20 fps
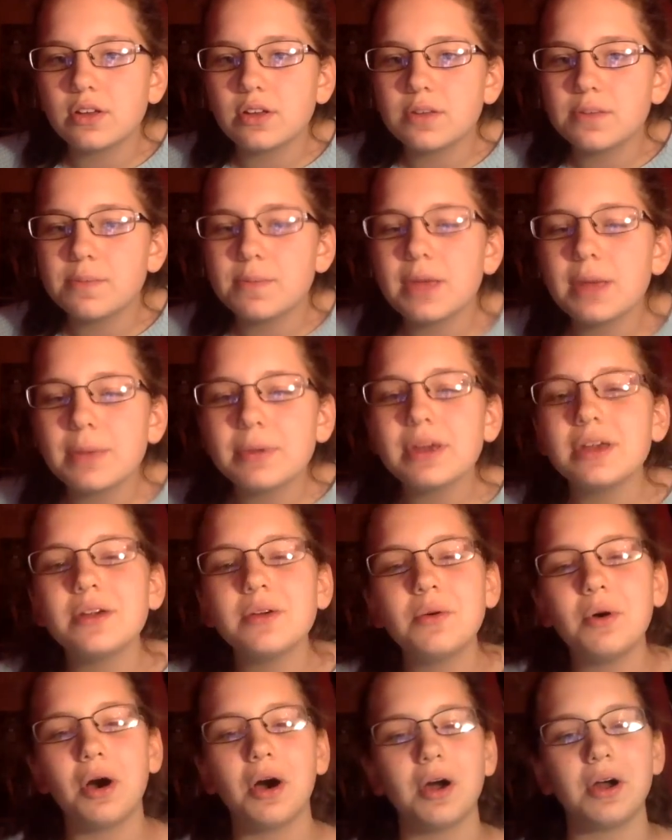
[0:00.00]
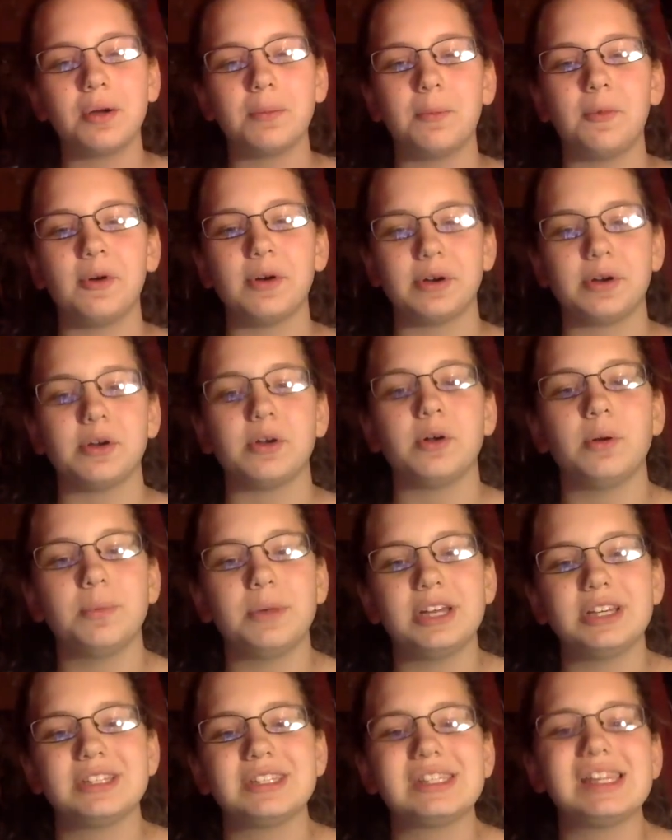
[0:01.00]
you are more girl
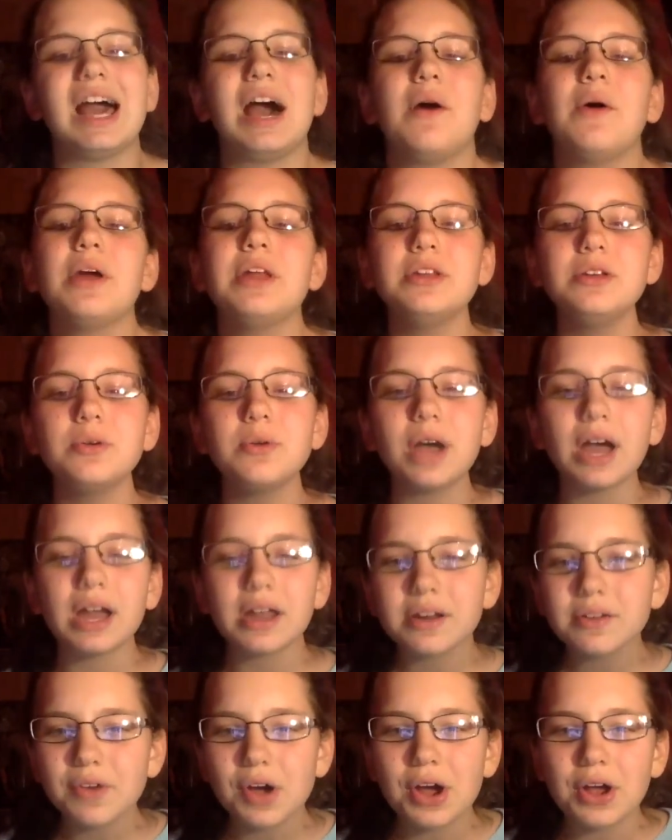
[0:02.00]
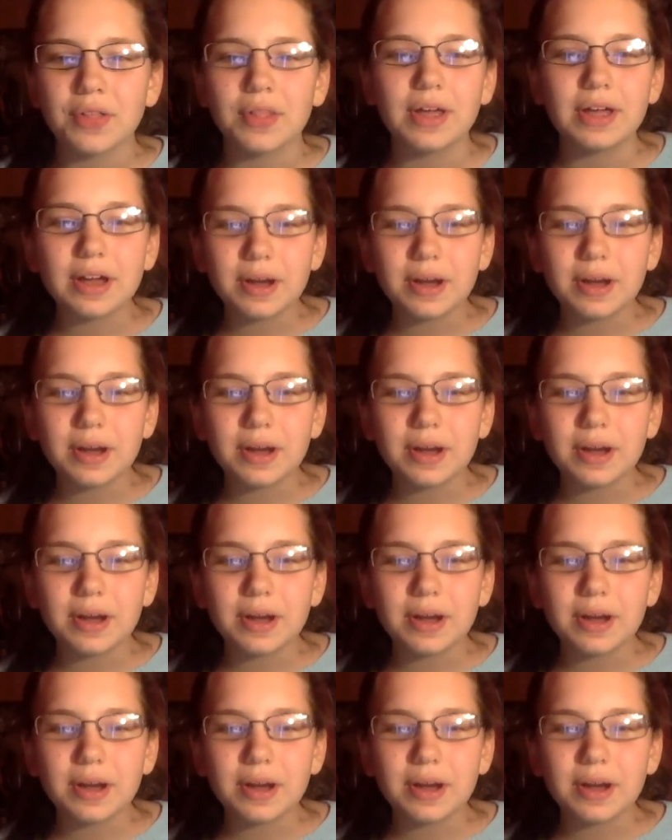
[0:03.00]
based now, and you kind of are. Like,